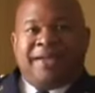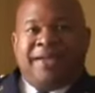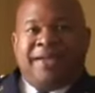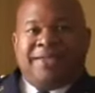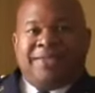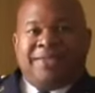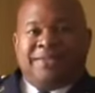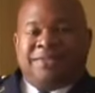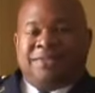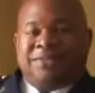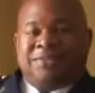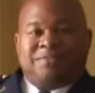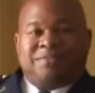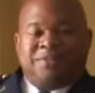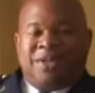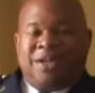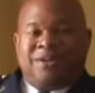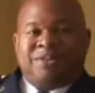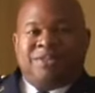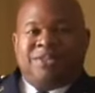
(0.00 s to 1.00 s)
I just,
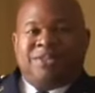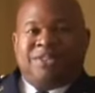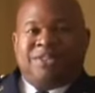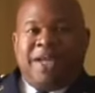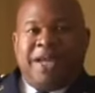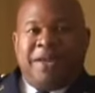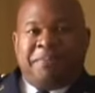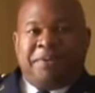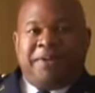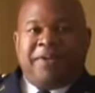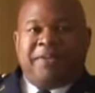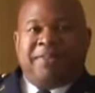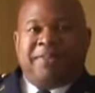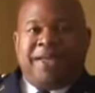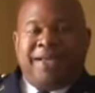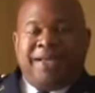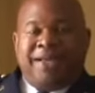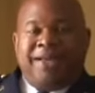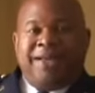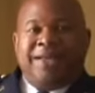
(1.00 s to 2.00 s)
I was just happy that
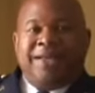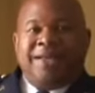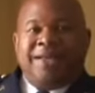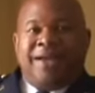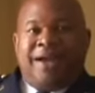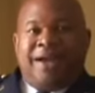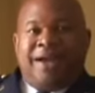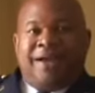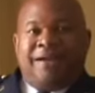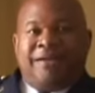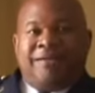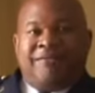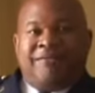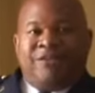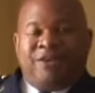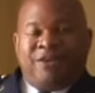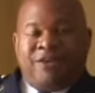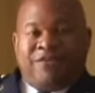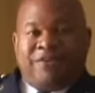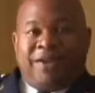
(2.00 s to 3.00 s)
they uh,
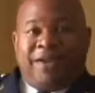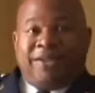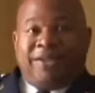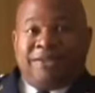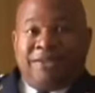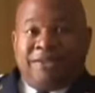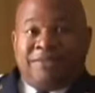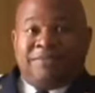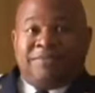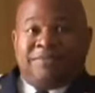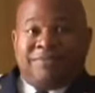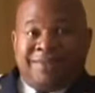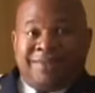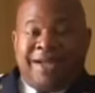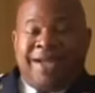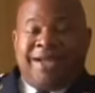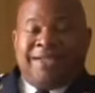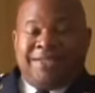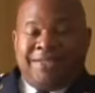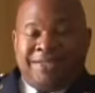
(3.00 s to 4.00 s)
verified that
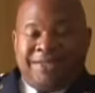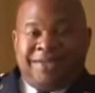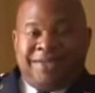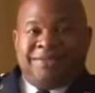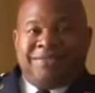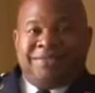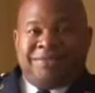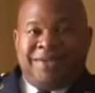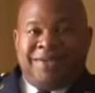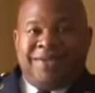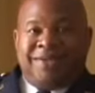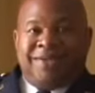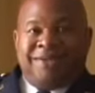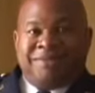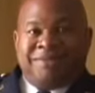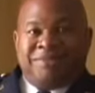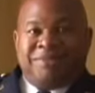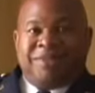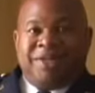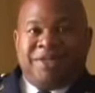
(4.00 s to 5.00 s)
I did uh, um,